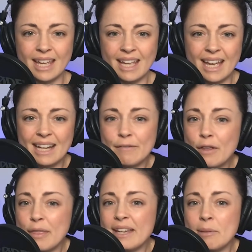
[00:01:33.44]
And if you
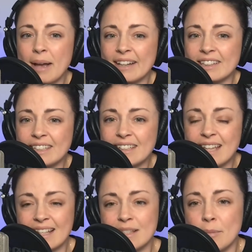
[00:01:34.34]
think about it,
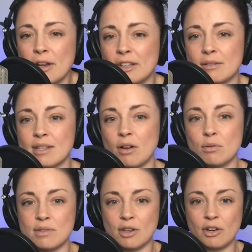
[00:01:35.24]
testimonials are
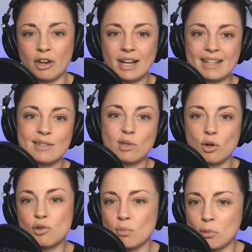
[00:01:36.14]
also known as
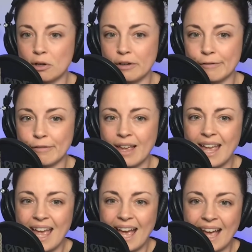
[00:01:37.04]
social proof.
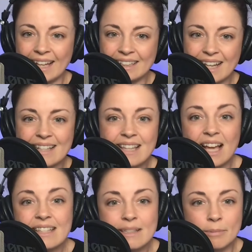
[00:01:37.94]
And as
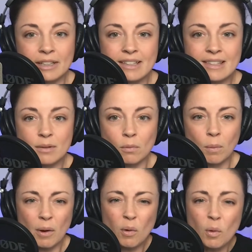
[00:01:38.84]
customers,
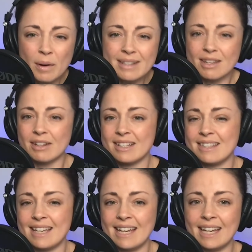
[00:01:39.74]
we're always going to
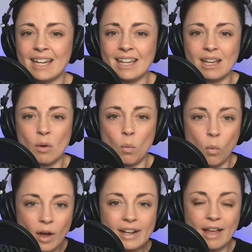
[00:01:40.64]
see
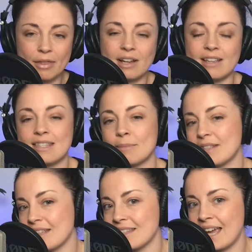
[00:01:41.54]
what other customers
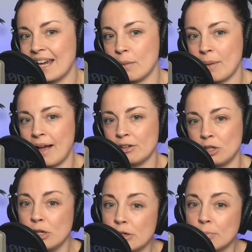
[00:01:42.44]
are saying about
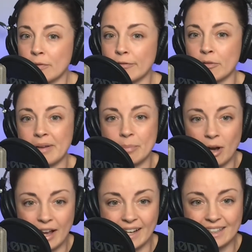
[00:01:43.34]
you before we
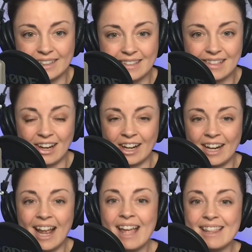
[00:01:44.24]
buy. So
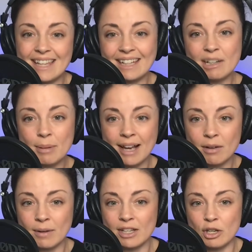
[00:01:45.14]
think about
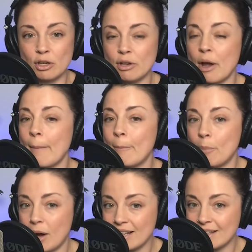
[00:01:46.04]
when you
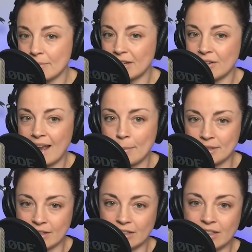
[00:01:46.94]
buy something on
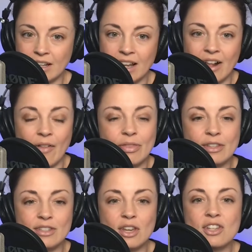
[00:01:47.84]
Amazon,
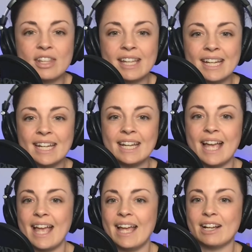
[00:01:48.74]
there's usually
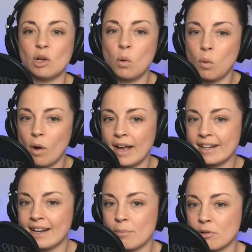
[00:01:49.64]
quite a
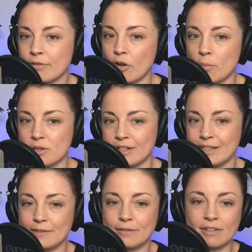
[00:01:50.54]
number of
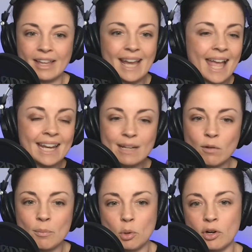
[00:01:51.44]
options for like any
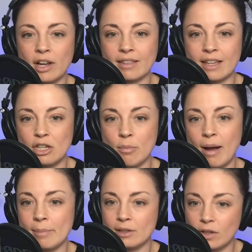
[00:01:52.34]
one product that you might
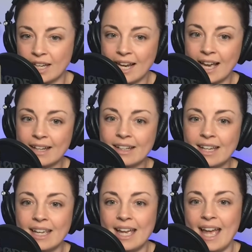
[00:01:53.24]
be looking at.
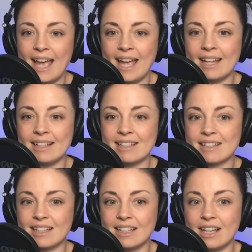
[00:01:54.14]
And
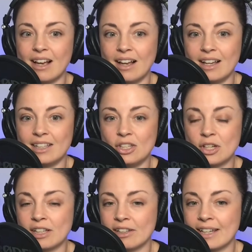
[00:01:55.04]
you
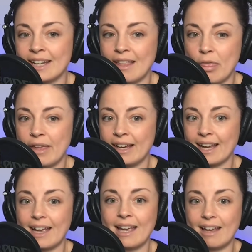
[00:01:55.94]
can look at it and think,
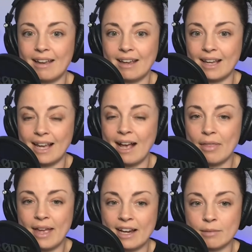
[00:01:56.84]
how the
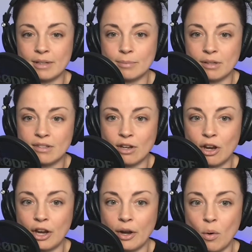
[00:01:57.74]
heck am I supposed to
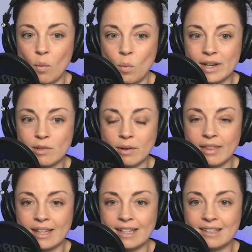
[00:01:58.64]
know which one of
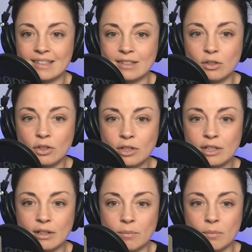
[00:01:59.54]
these is good
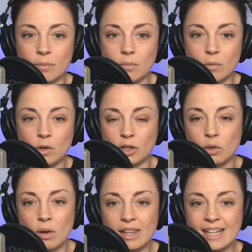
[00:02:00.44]
and good
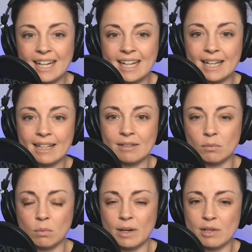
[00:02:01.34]
quality
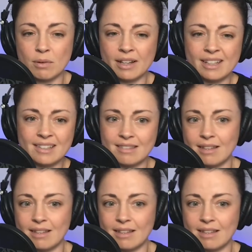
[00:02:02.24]
and which one is